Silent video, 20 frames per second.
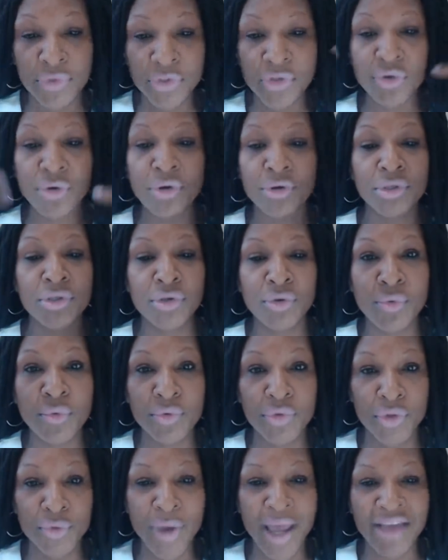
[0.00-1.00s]

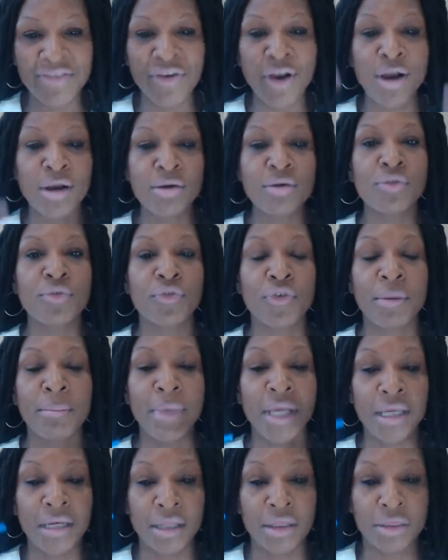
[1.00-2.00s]
you have heard
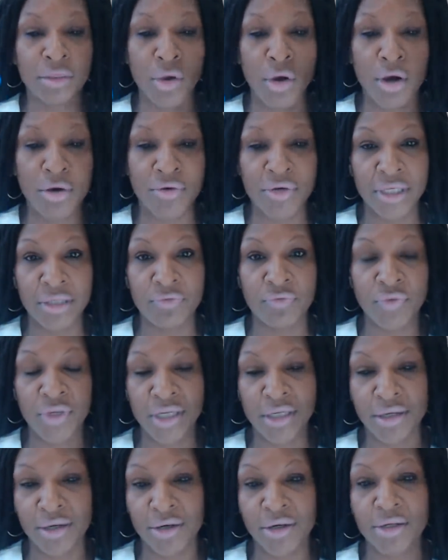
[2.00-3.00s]
from an authority
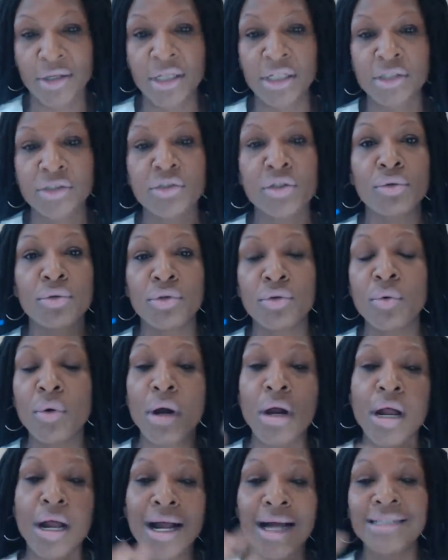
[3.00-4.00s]
figure. So you
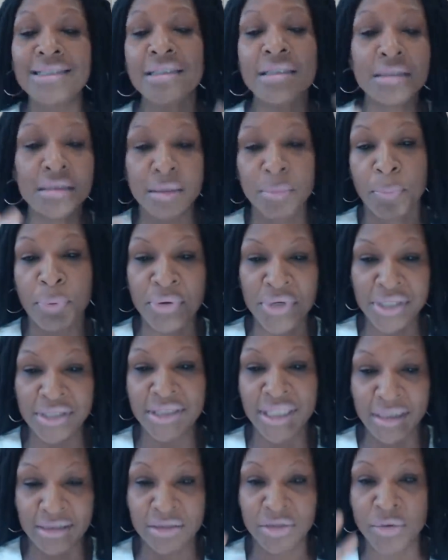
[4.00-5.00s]
are under the
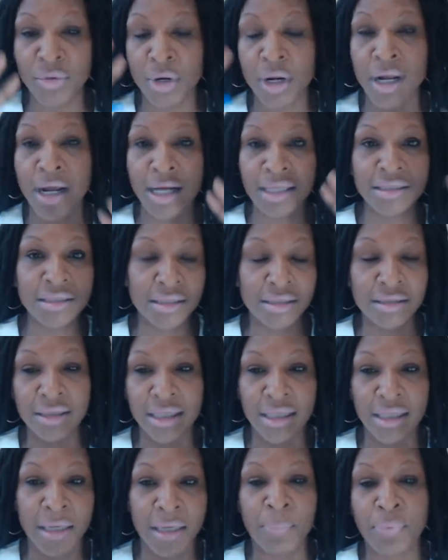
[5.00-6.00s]
pretense. You're
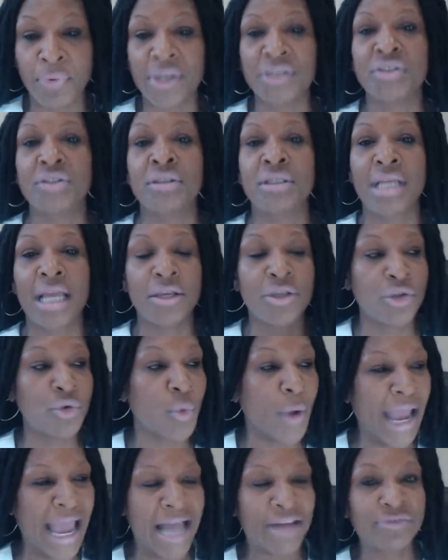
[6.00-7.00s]
under the impression
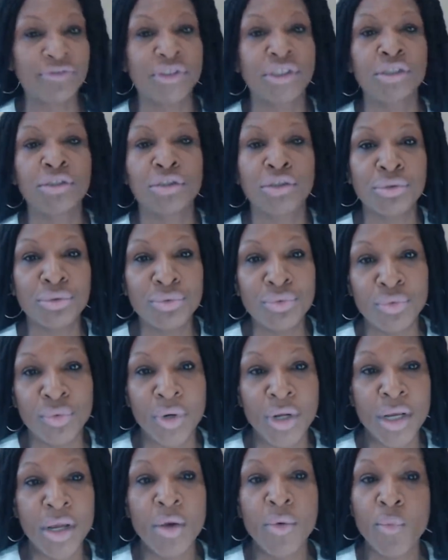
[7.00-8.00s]
that you have to
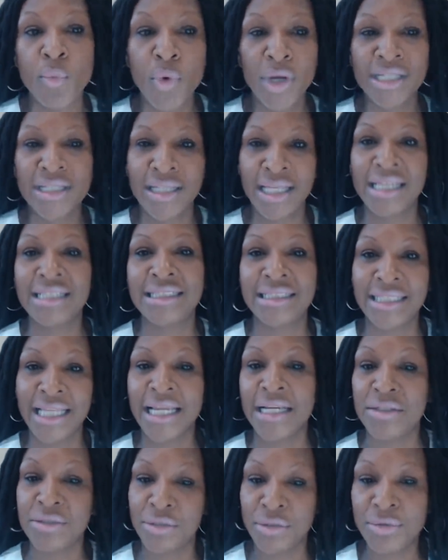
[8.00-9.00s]
do what they
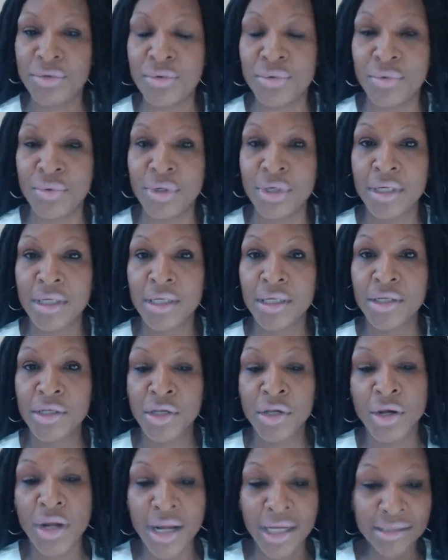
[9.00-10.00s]
say do.
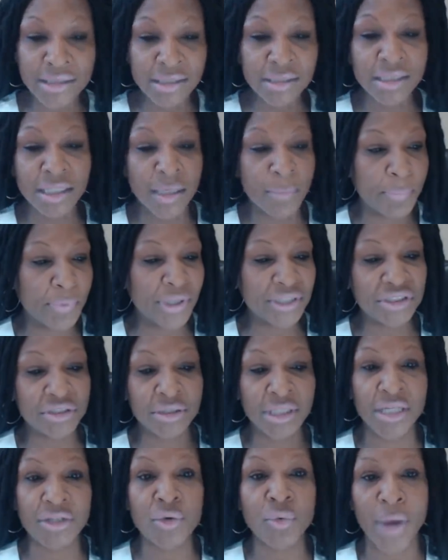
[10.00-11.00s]
You're under the
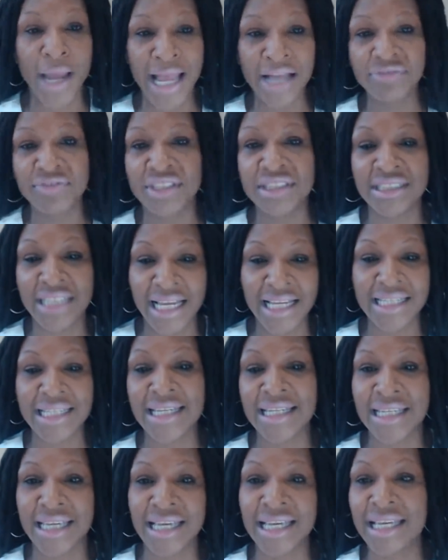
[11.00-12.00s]
impression that you have to take
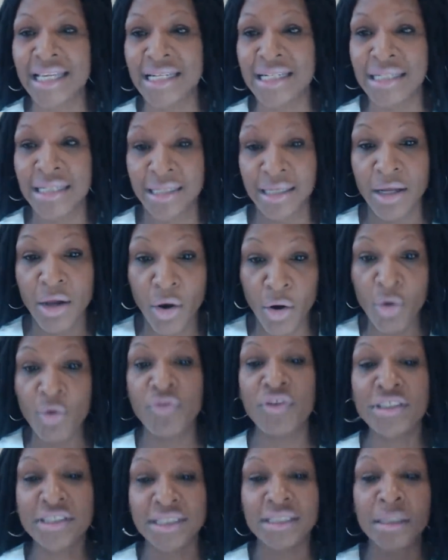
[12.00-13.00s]
your kid
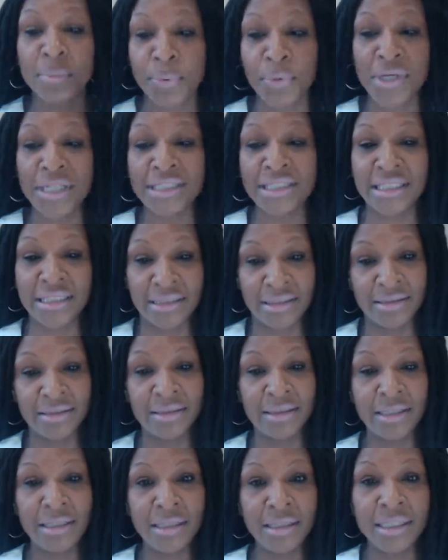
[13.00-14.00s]
over to the precinct,
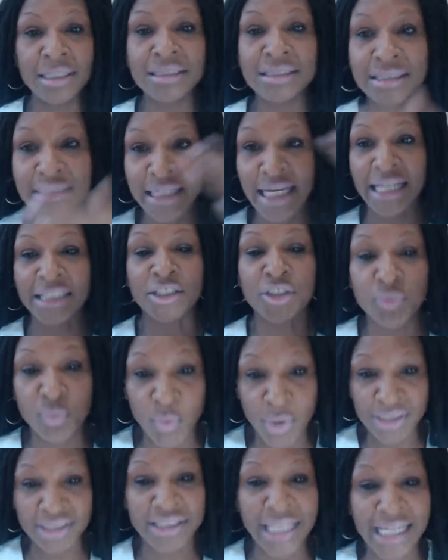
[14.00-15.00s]
because that's
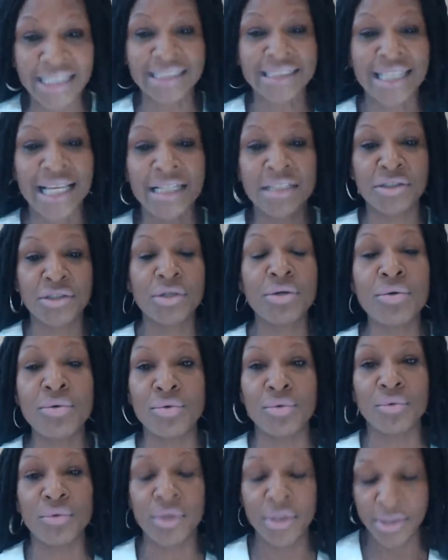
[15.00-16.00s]
what they said
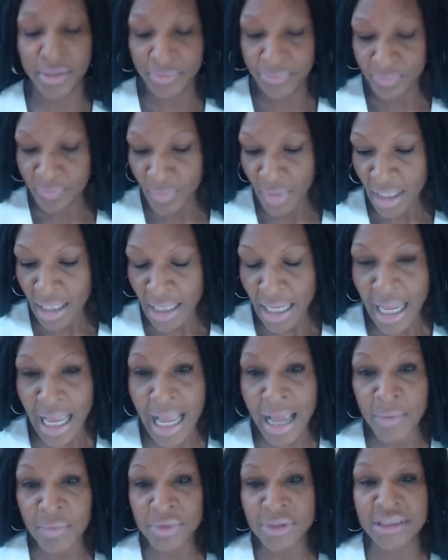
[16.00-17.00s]
do.
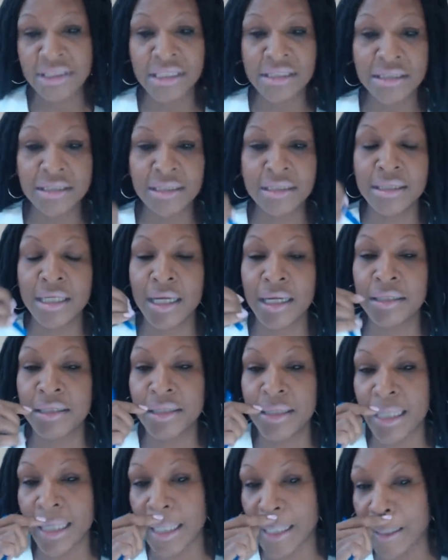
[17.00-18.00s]
I was teaching the
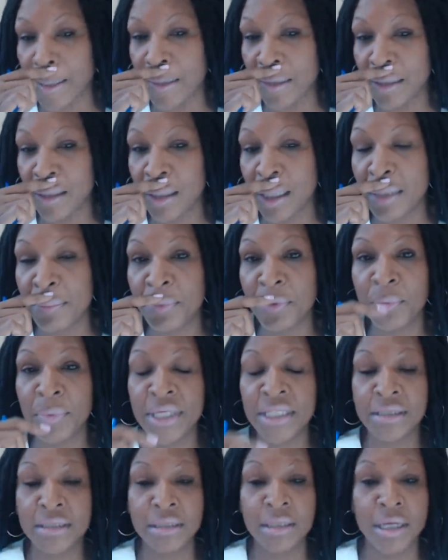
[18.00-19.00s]
other night, a couple
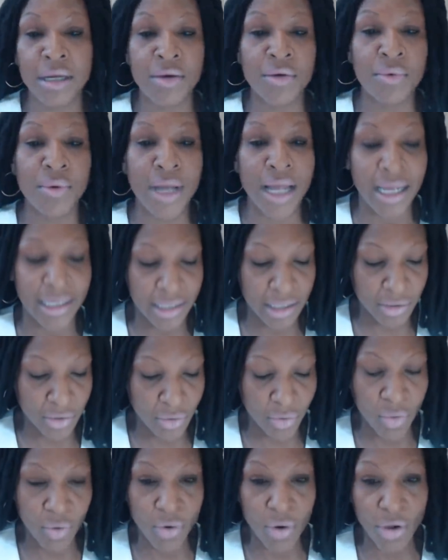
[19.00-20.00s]
weeks ago. I get a
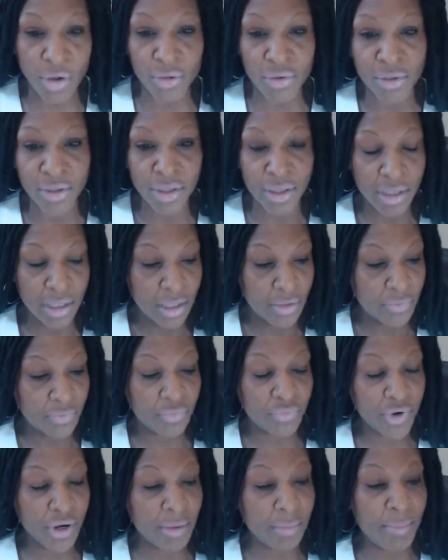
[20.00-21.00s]
call
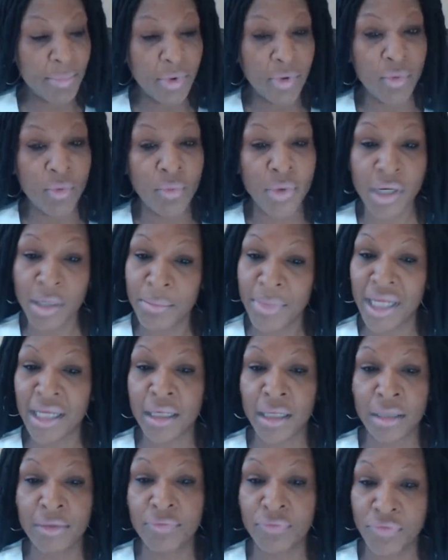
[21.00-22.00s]
from one of my
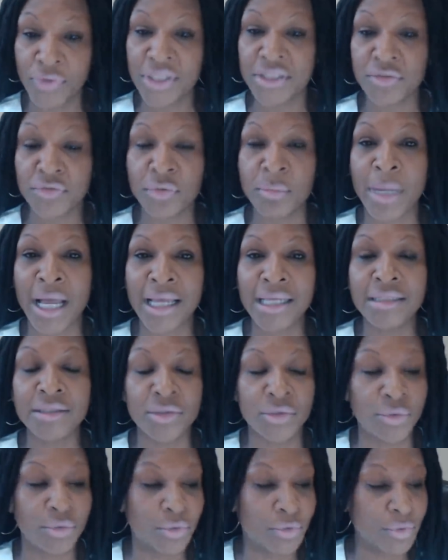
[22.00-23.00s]
friends from high
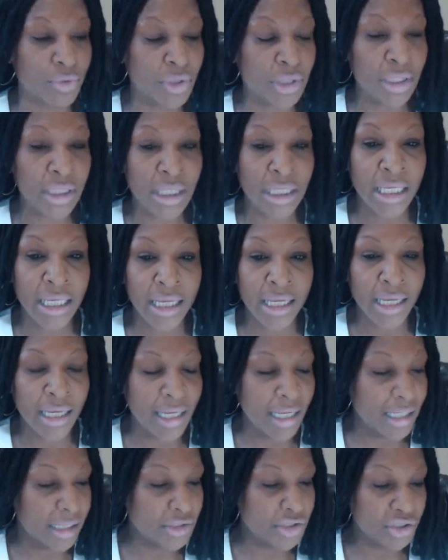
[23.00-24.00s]
school.
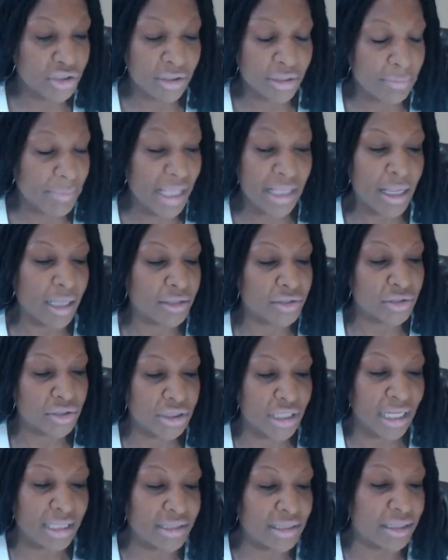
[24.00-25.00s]
And
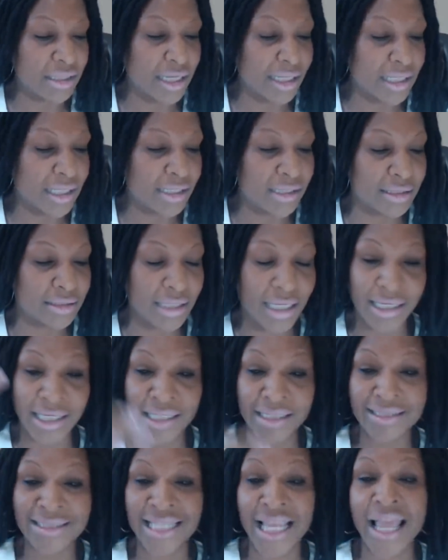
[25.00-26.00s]
I said, I
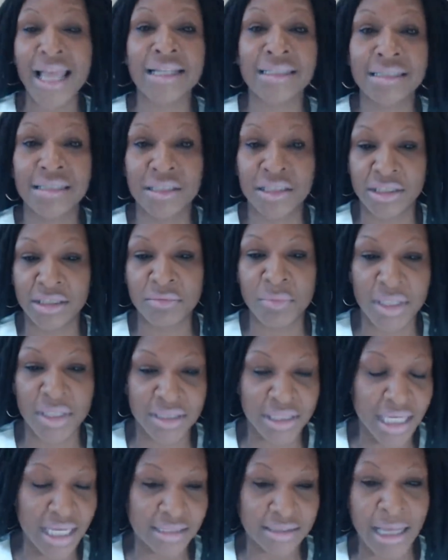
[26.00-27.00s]
get a text. She sent me
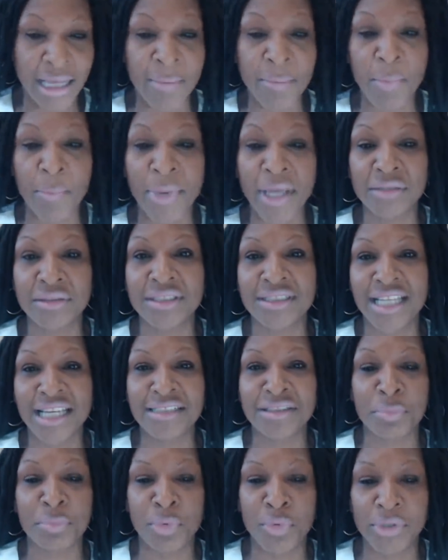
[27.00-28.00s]
a text. I'm about to
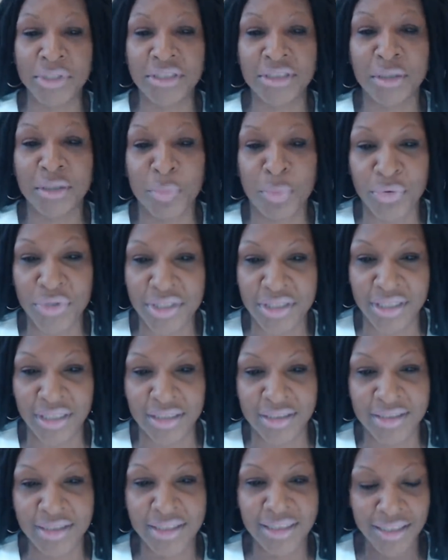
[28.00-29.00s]
take the boys to the
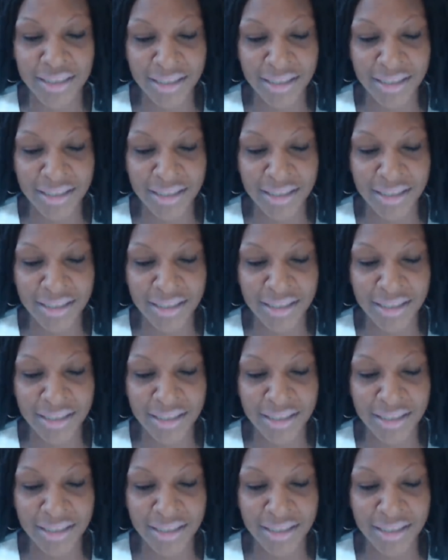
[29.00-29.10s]
precinct.